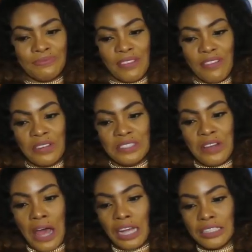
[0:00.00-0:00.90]
If I was
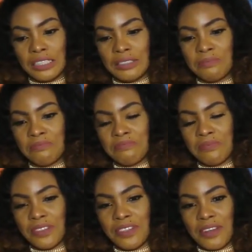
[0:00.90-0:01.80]
not acting,
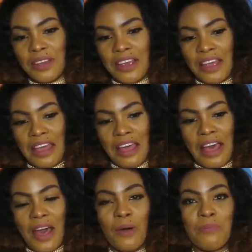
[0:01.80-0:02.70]

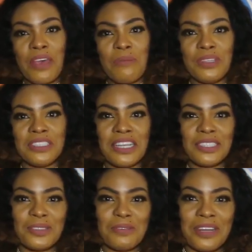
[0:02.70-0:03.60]
I'll be a
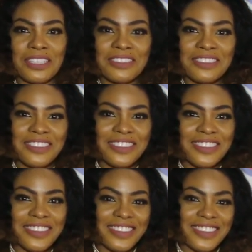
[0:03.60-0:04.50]
businesswoman
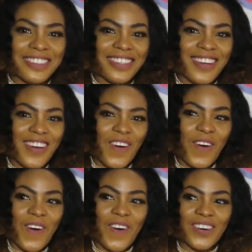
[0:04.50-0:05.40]

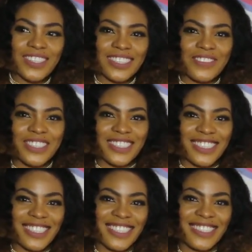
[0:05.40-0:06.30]
or a
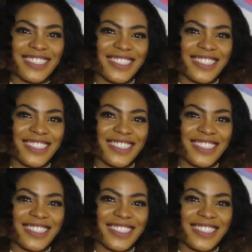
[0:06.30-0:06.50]
musician.